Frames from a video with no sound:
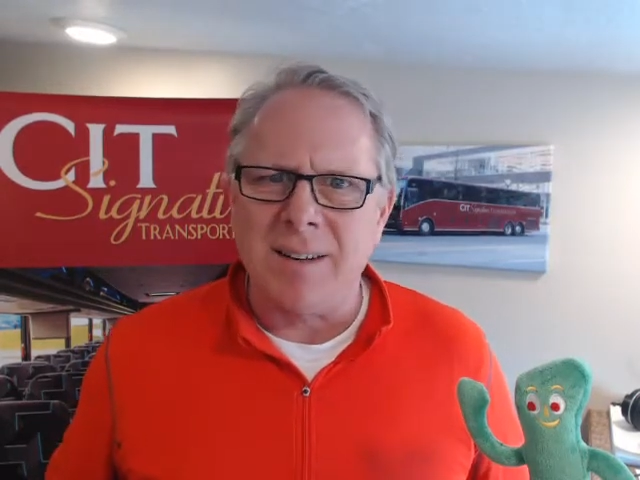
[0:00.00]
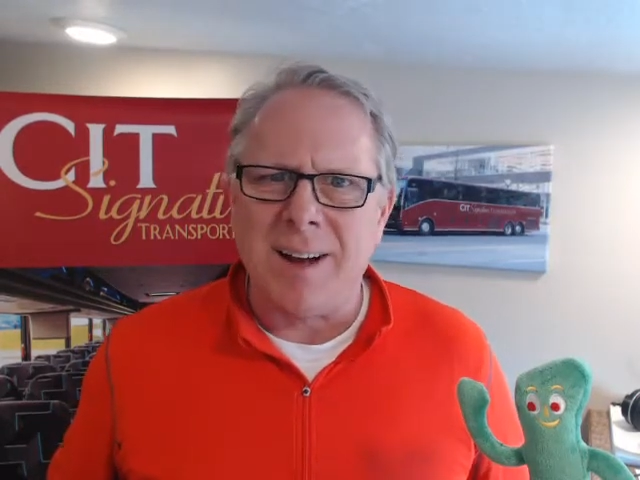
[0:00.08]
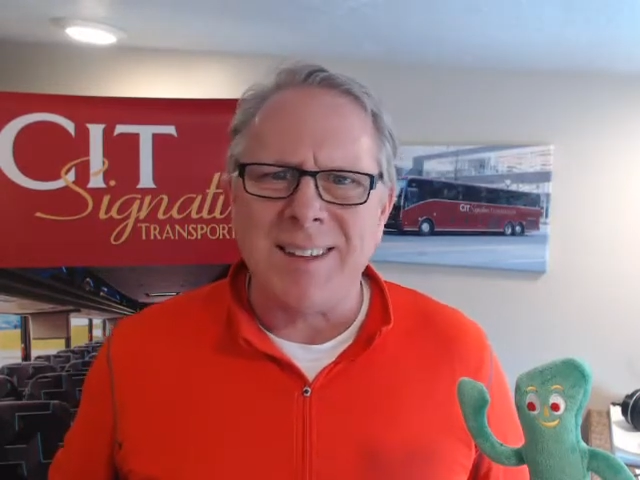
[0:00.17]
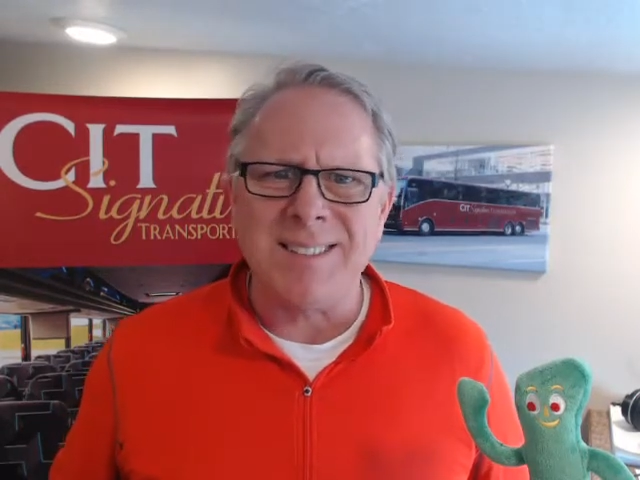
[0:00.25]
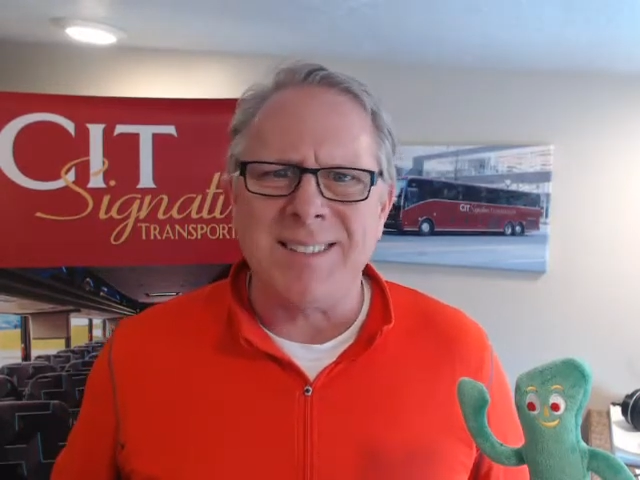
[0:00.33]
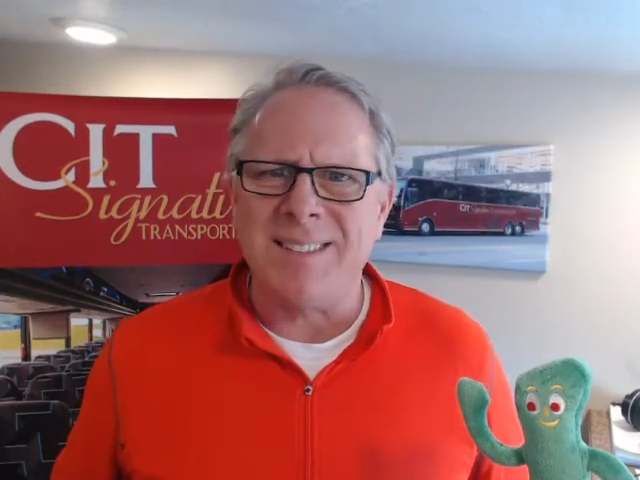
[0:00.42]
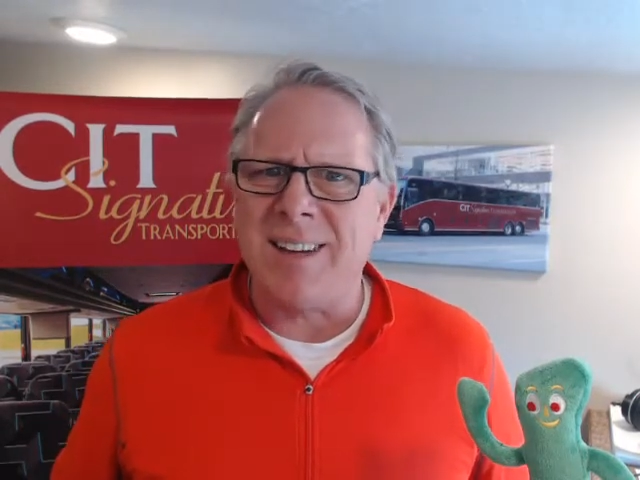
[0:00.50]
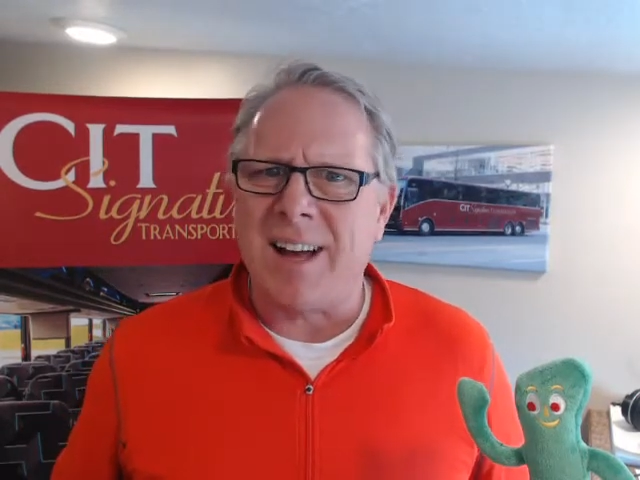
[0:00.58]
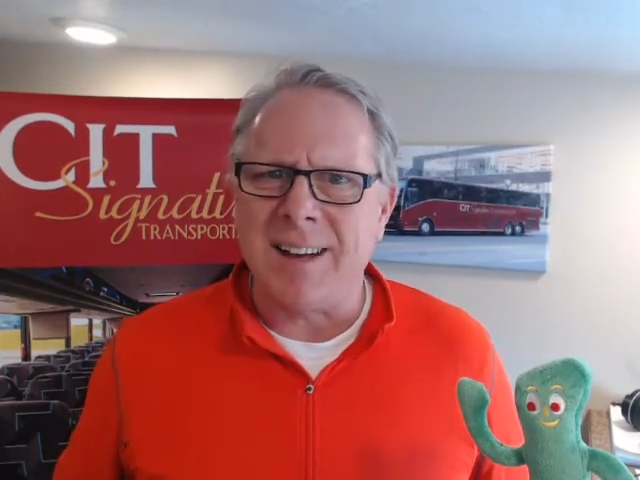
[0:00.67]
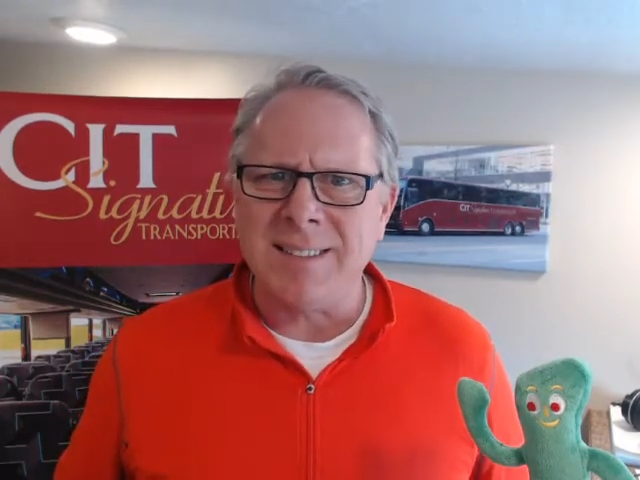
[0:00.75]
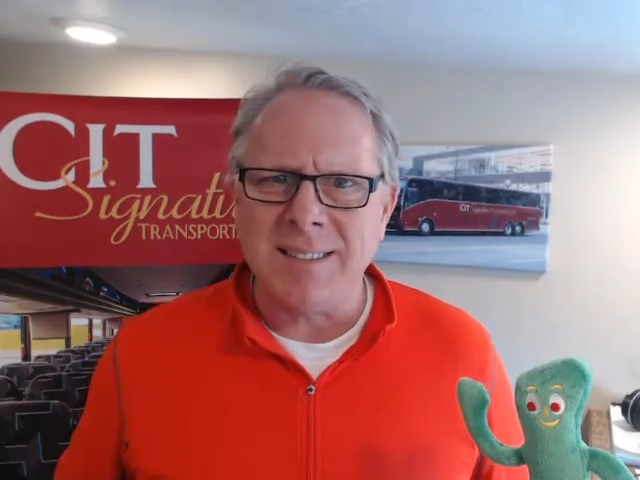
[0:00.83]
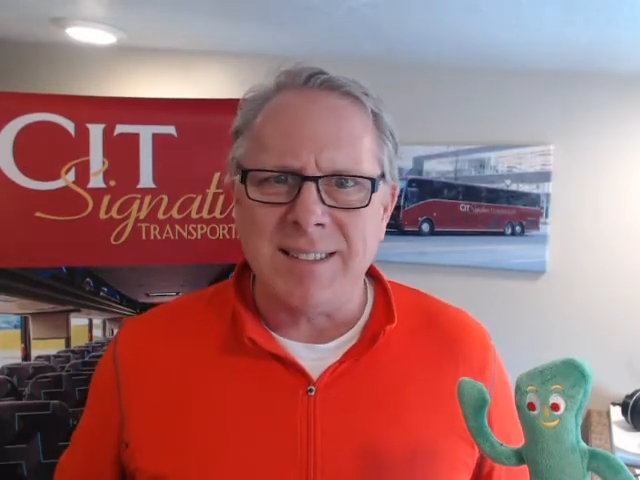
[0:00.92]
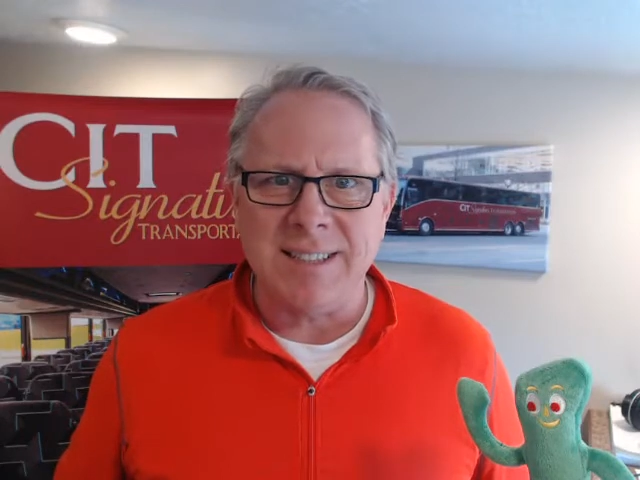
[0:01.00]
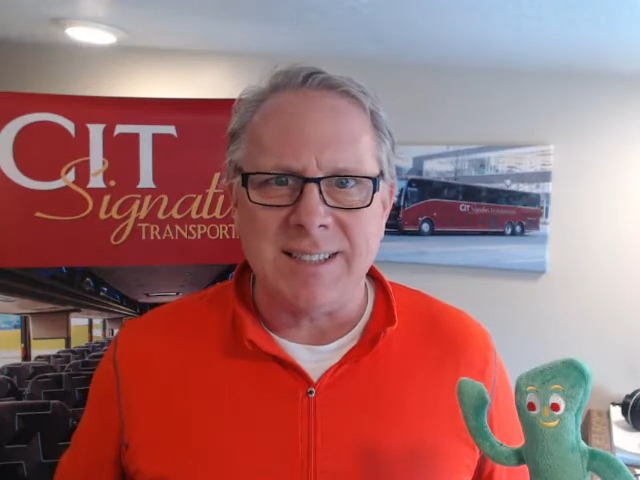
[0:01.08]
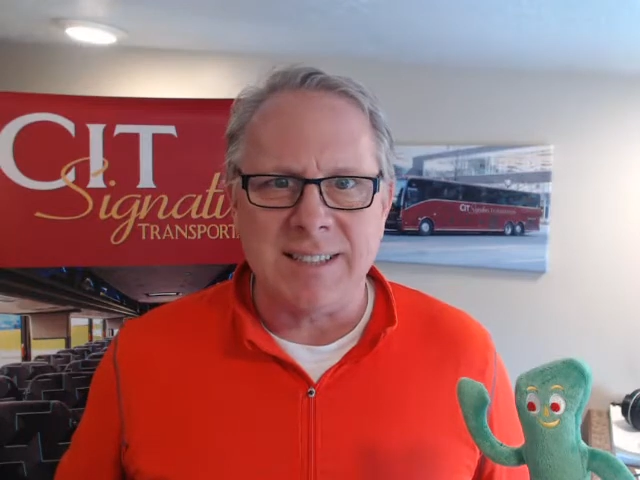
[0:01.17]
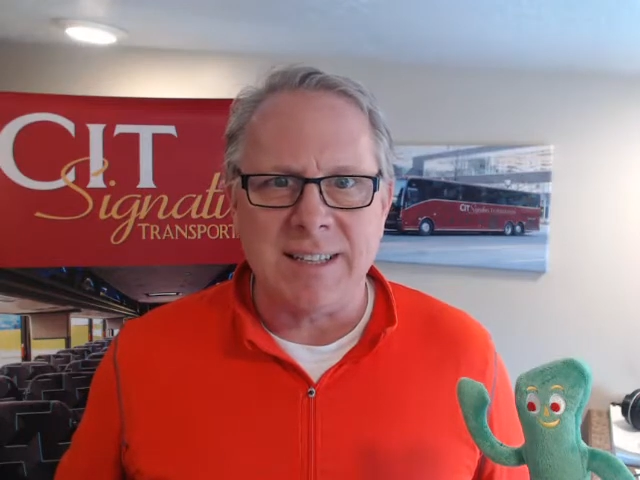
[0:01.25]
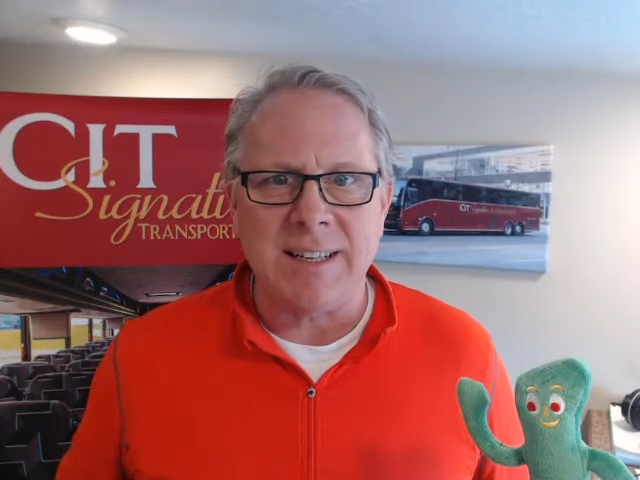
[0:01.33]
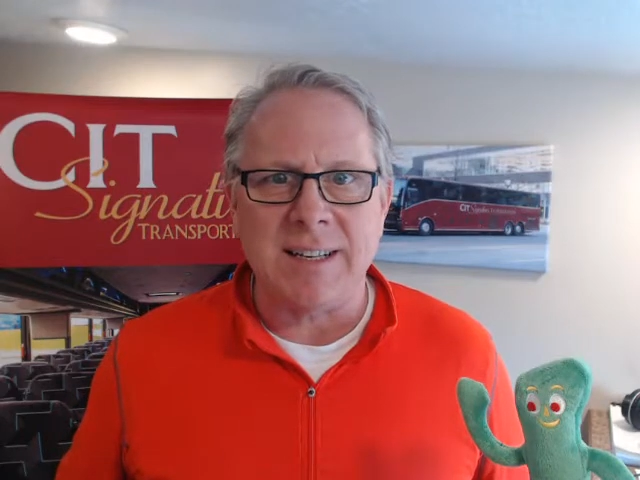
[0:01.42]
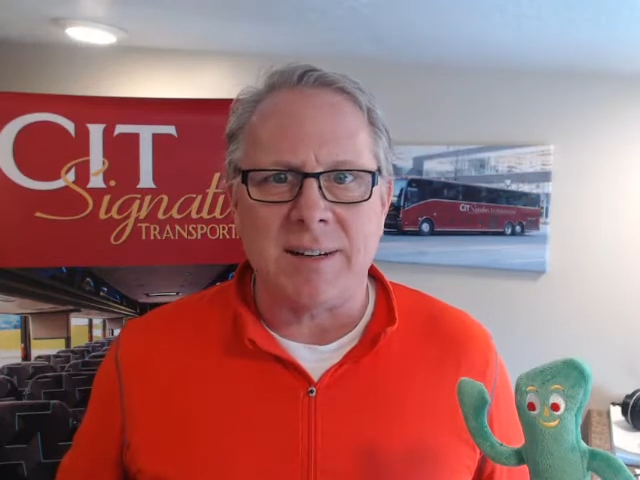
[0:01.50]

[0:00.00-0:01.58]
I was in DC